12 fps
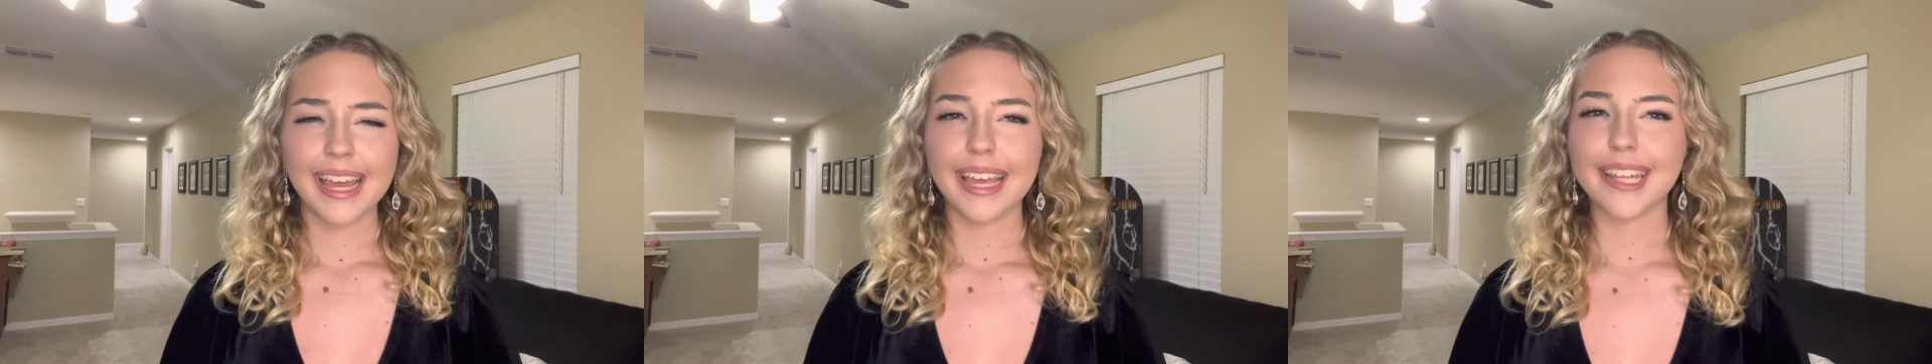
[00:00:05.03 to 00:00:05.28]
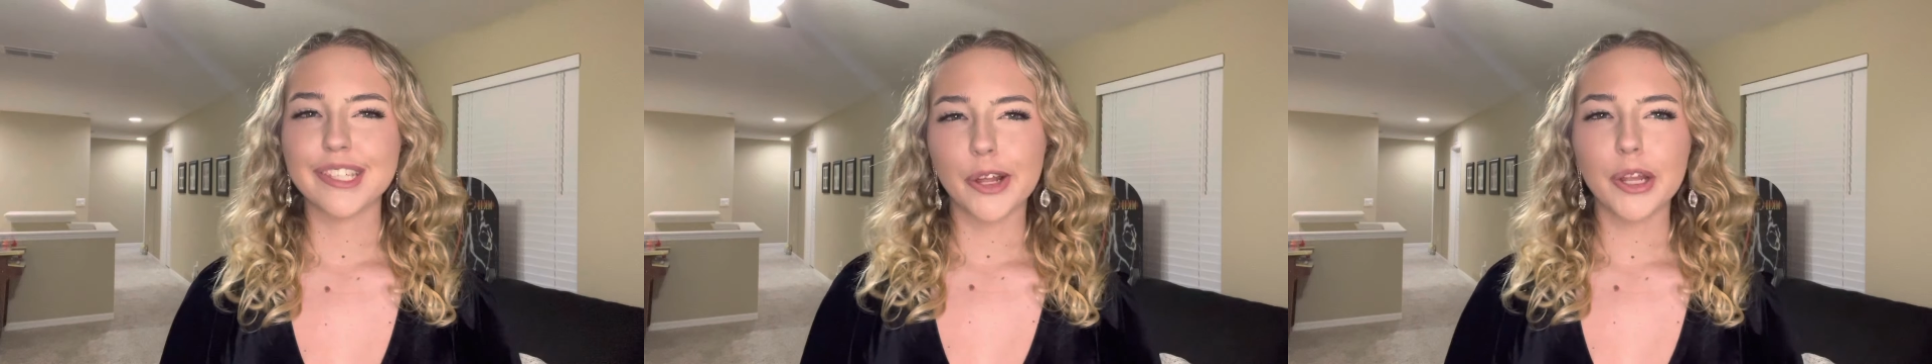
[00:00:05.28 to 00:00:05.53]

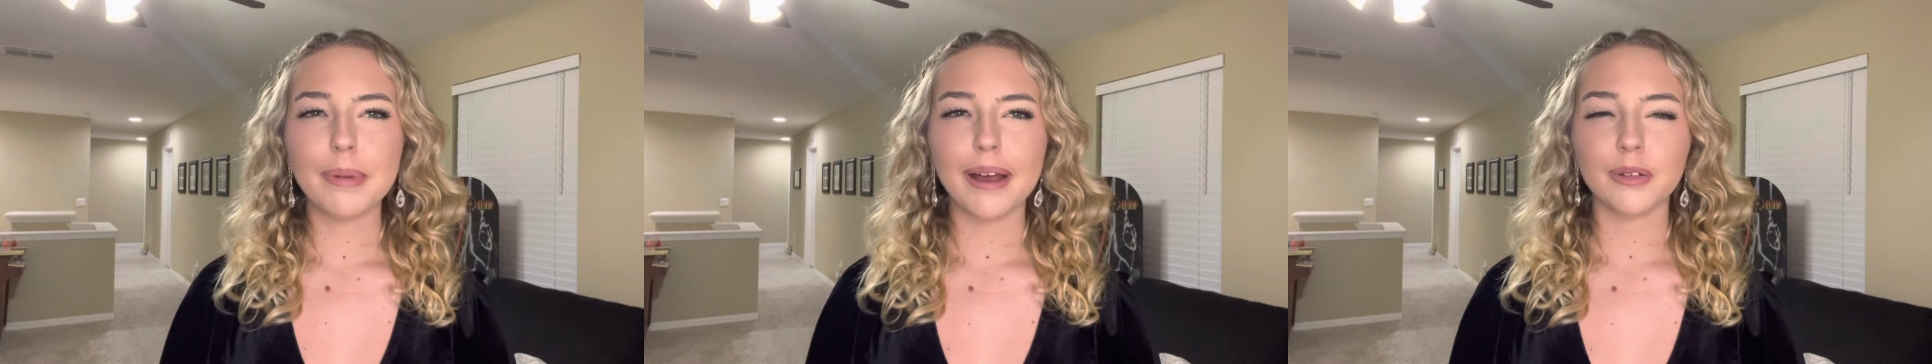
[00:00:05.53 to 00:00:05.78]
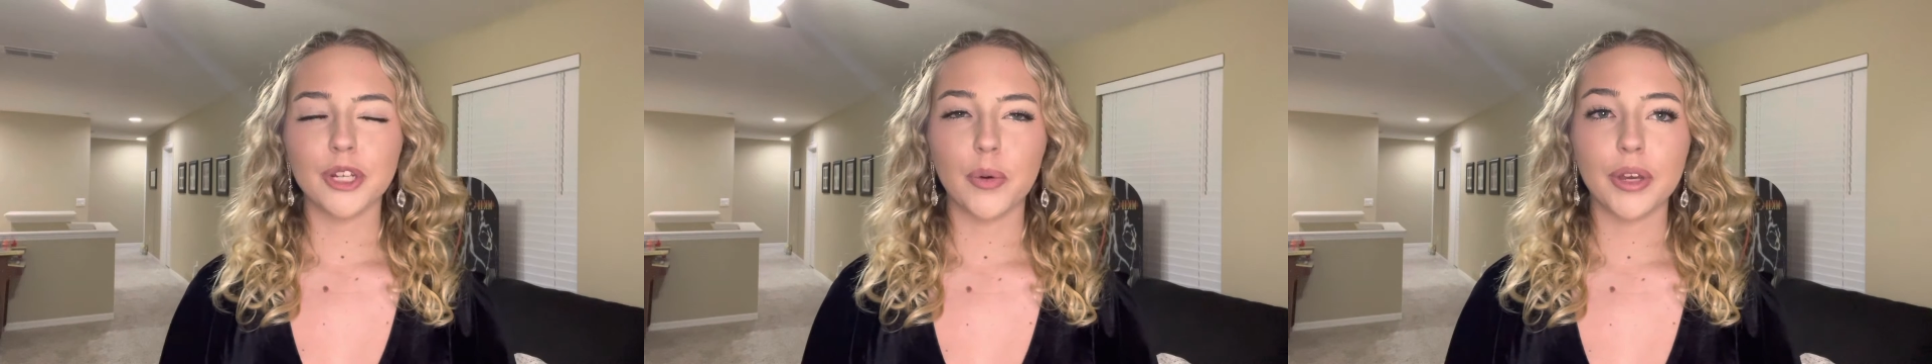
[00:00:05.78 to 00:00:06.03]
It's all about
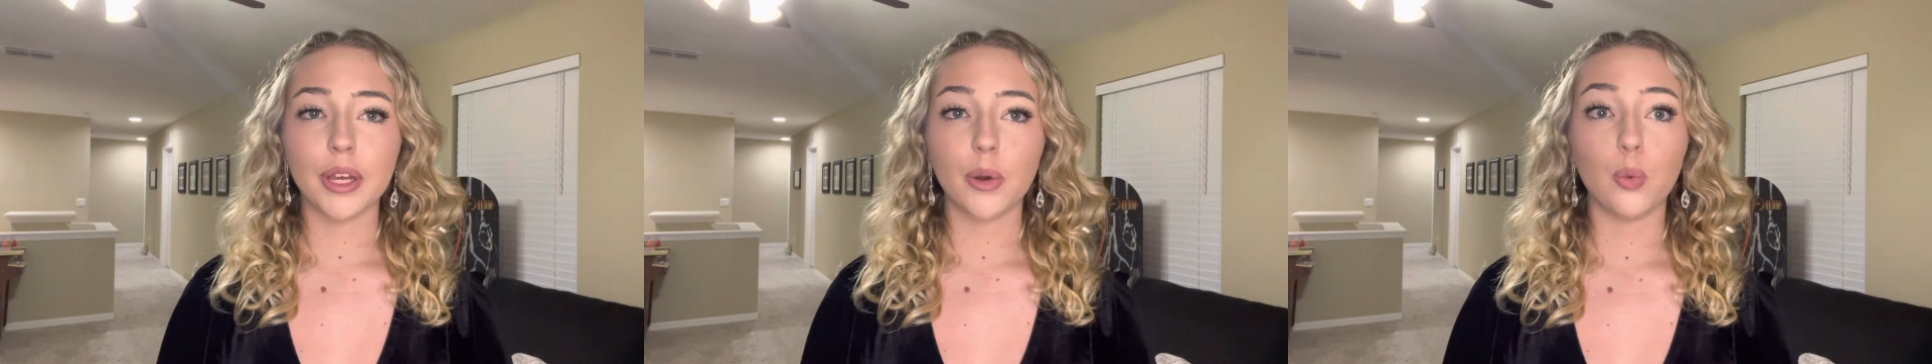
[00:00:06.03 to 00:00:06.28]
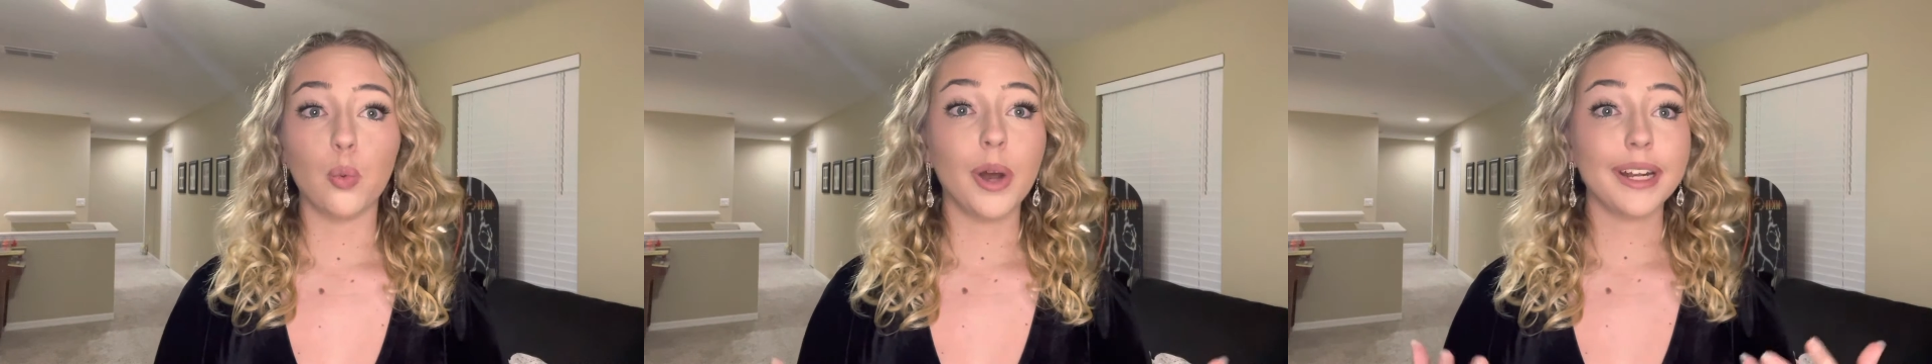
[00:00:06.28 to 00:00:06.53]
knowing
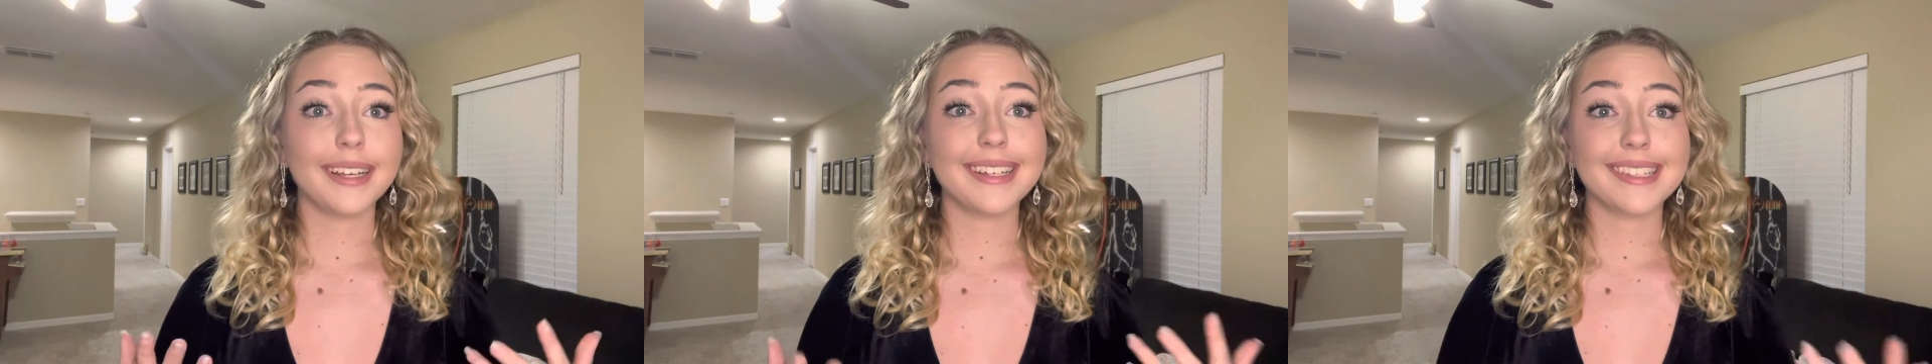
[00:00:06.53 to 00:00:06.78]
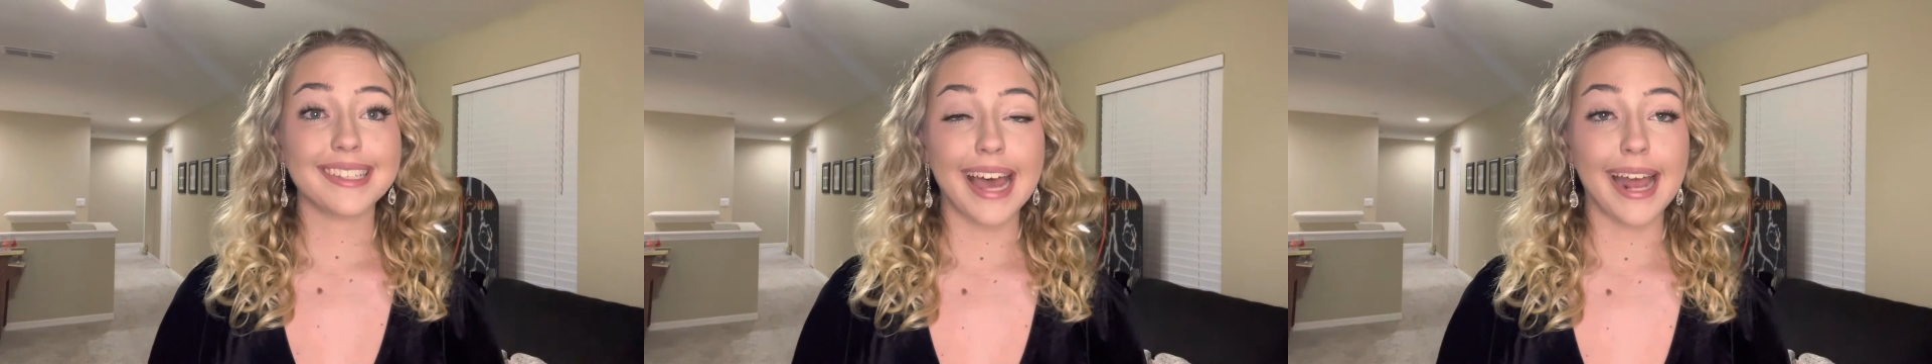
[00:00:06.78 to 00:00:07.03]
what
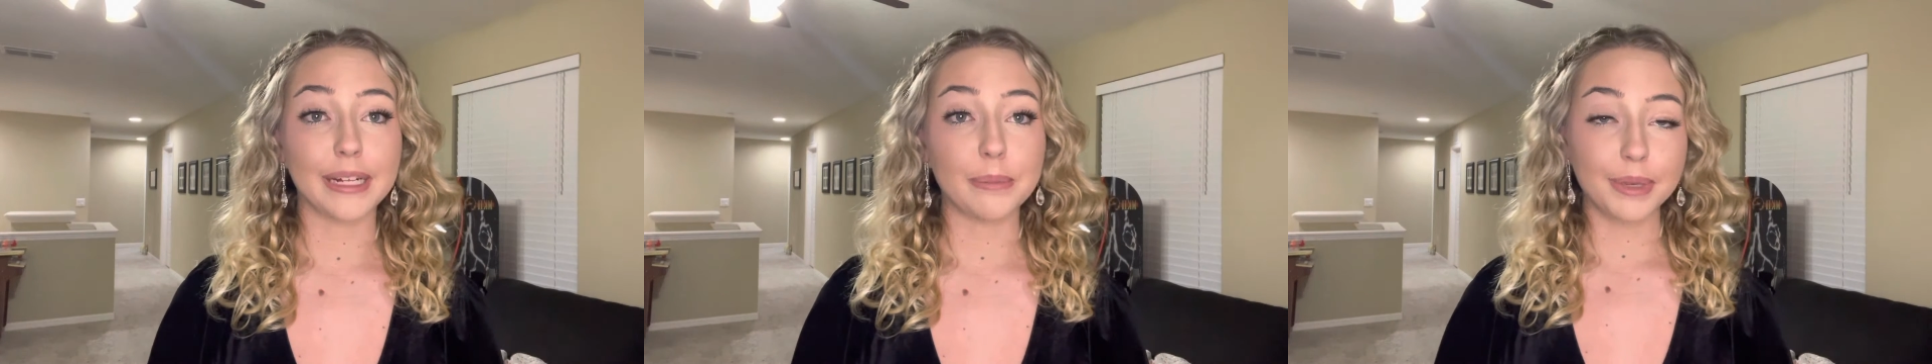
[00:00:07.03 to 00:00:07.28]
exact